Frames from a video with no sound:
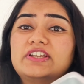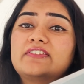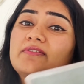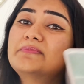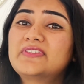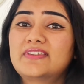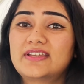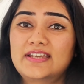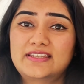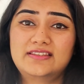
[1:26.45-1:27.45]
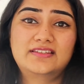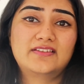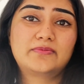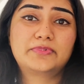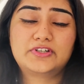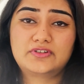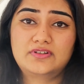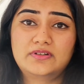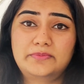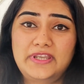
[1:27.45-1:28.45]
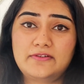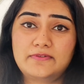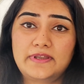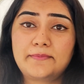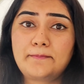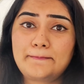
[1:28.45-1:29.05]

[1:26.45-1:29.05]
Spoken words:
is missing in this particular bakeware.